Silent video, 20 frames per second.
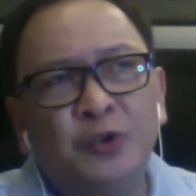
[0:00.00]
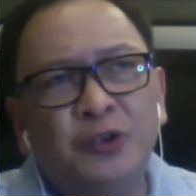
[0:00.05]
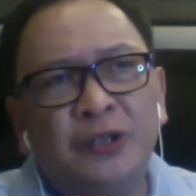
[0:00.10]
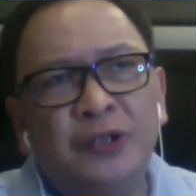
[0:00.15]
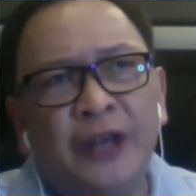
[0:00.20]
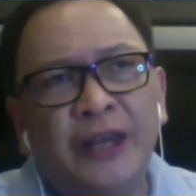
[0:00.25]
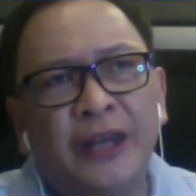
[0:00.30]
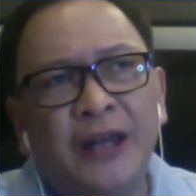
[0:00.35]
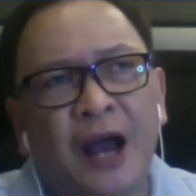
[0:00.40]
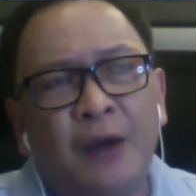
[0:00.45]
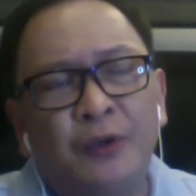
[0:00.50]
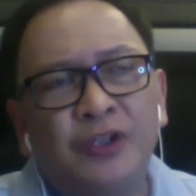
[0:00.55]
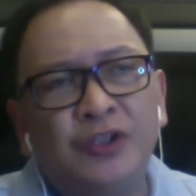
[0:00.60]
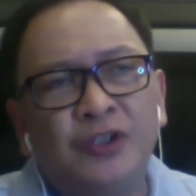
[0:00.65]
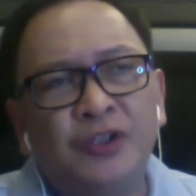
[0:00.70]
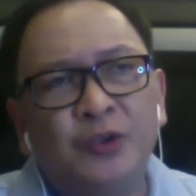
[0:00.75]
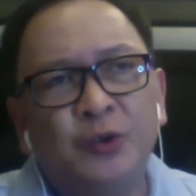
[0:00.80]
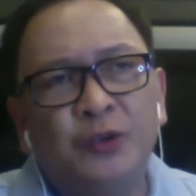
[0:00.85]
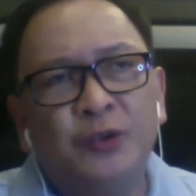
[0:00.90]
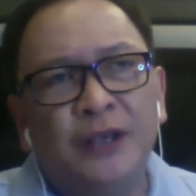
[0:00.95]
train our
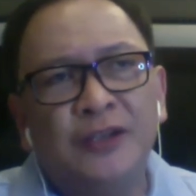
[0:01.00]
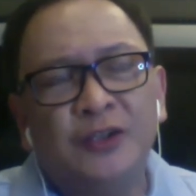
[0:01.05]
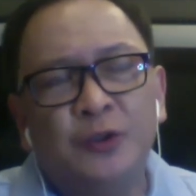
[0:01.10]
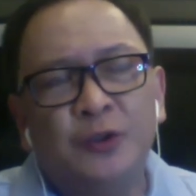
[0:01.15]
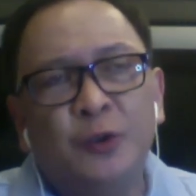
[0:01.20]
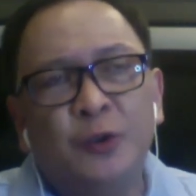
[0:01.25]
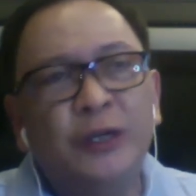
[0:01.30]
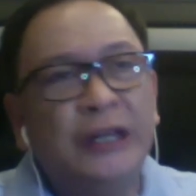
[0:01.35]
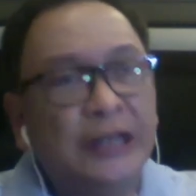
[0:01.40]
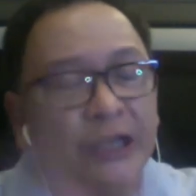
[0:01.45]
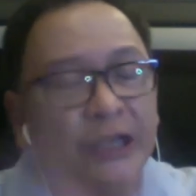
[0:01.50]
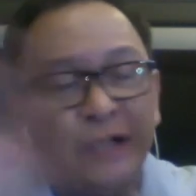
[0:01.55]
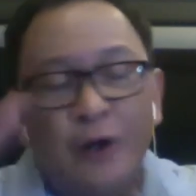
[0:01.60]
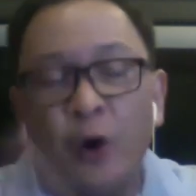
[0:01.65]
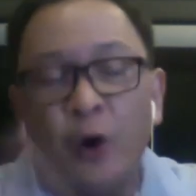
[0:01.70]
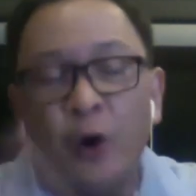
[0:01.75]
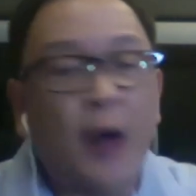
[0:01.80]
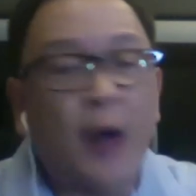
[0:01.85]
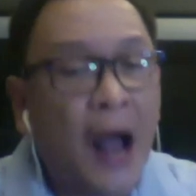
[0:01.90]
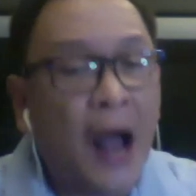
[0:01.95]
students to really
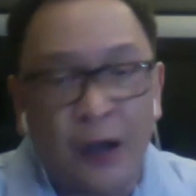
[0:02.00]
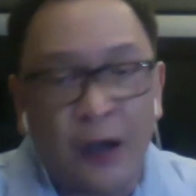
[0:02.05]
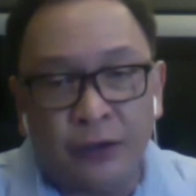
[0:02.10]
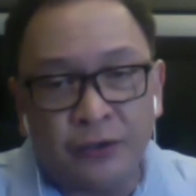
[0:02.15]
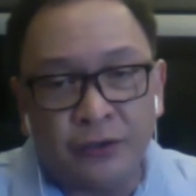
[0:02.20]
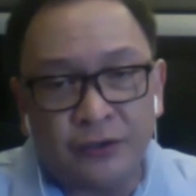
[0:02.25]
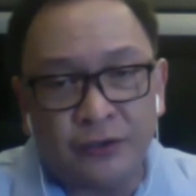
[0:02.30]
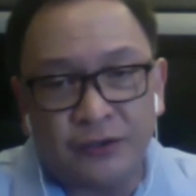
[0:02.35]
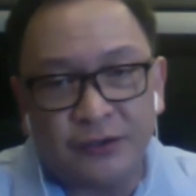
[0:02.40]
go out